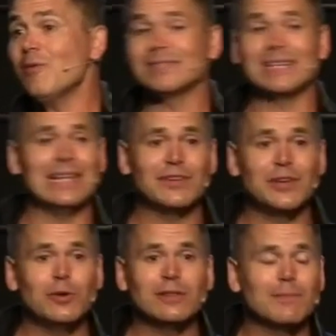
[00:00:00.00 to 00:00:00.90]
wasn't
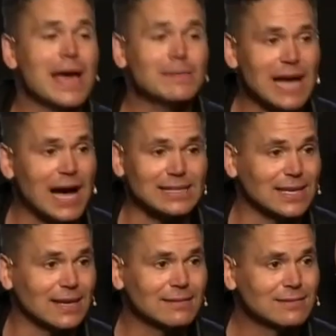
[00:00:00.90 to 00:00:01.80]
even doing the
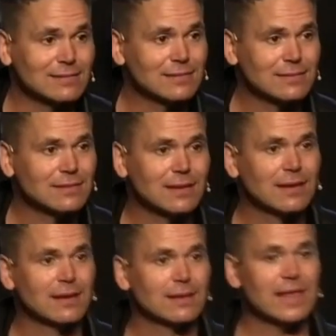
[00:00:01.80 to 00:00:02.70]
baptizing.
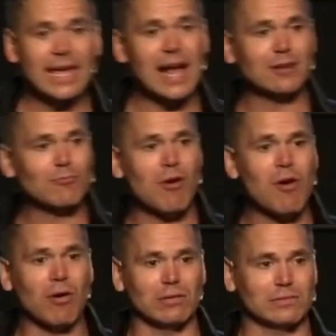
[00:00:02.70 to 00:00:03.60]
They got it
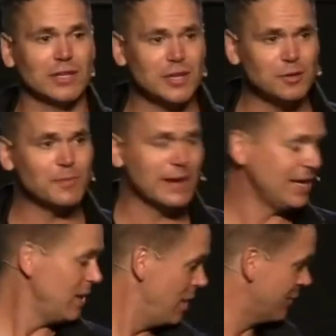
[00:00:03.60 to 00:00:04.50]
wrong. The news
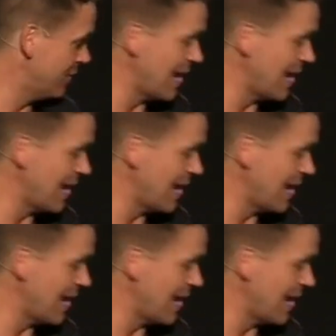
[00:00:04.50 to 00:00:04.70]
media of the